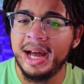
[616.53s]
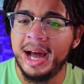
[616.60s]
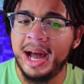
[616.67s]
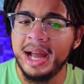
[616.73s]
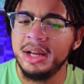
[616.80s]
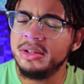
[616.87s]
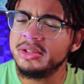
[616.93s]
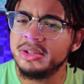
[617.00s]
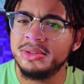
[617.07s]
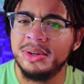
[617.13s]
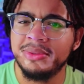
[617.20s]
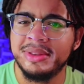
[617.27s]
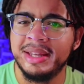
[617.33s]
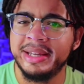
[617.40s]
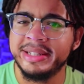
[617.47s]
I also
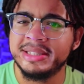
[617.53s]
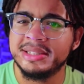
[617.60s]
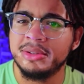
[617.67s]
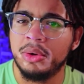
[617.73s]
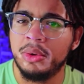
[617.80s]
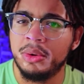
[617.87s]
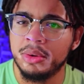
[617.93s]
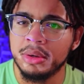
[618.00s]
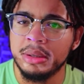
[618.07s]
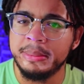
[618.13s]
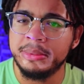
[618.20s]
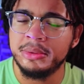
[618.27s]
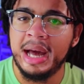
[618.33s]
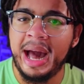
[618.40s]
don't think it's horrible.